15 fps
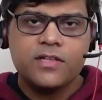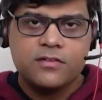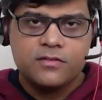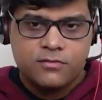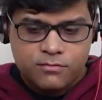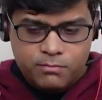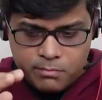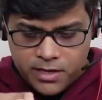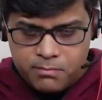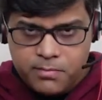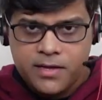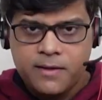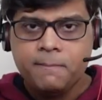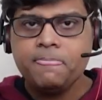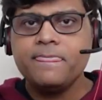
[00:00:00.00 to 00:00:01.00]

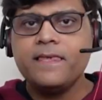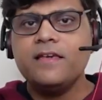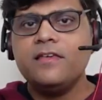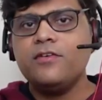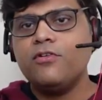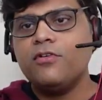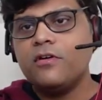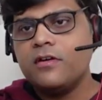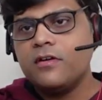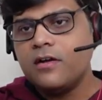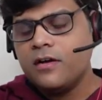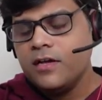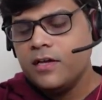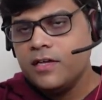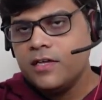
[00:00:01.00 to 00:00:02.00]
maybe you
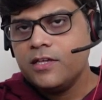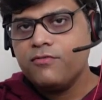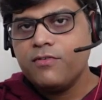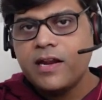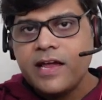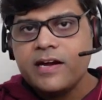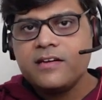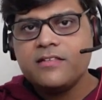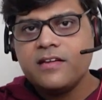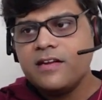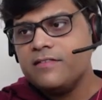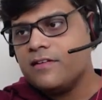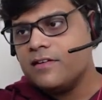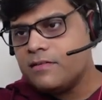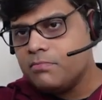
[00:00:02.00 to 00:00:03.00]
will get the
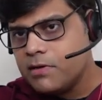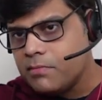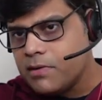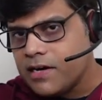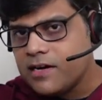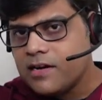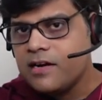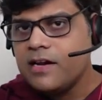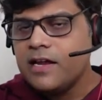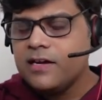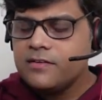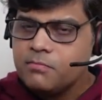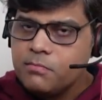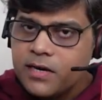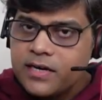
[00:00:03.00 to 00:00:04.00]
result maybe little
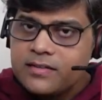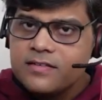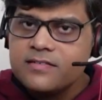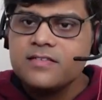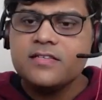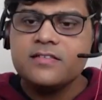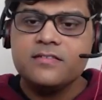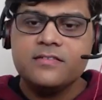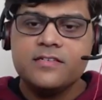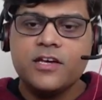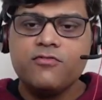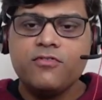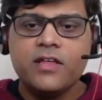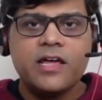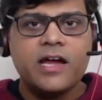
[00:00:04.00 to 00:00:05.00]
late, but this is
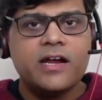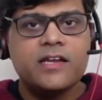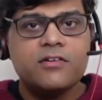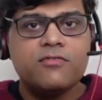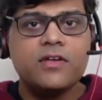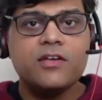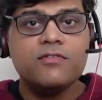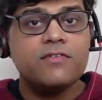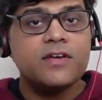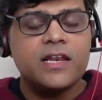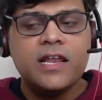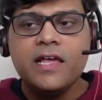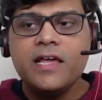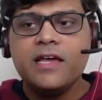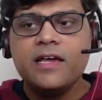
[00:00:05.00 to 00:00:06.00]
genuine, and you will
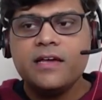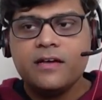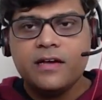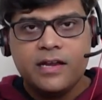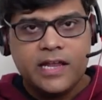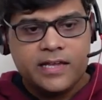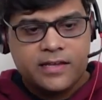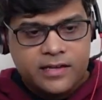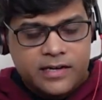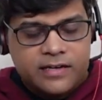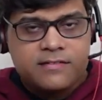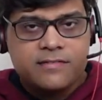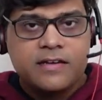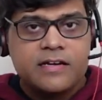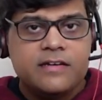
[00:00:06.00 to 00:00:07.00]
like
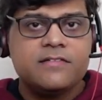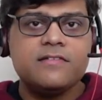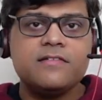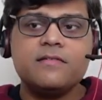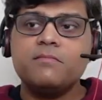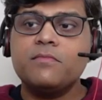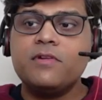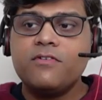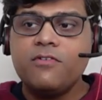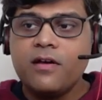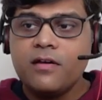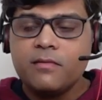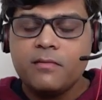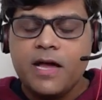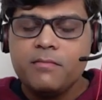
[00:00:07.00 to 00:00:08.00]
it's
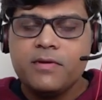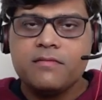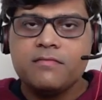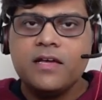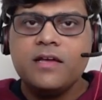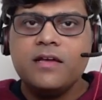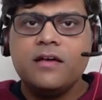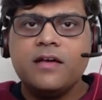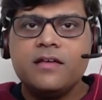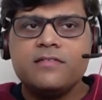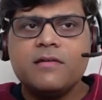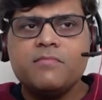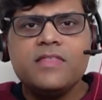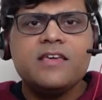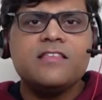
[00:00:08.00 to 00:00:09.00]
I mean,
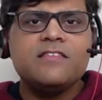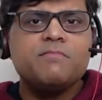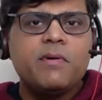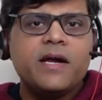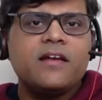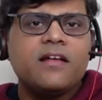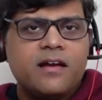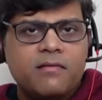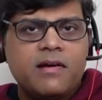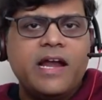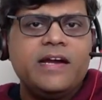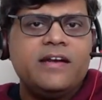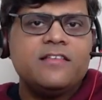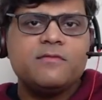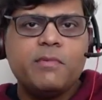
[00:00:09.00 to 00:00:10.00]
something is better,
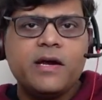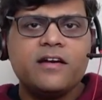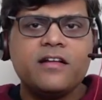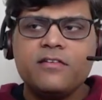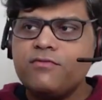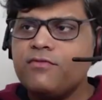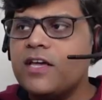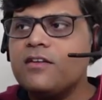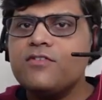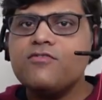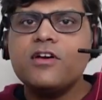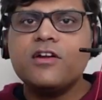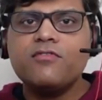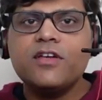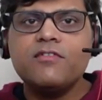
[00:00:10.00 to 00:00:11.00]
late is better when you
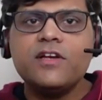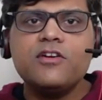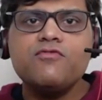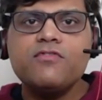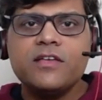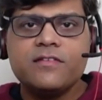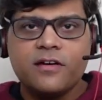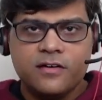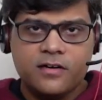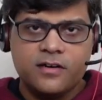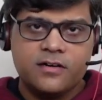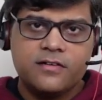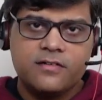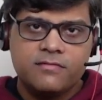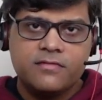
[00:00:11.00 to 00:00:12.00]
will do a
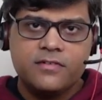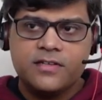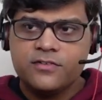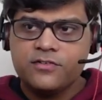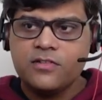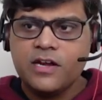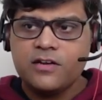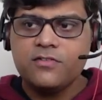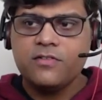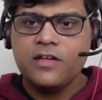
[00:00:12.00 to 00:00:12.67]
shortcut. So that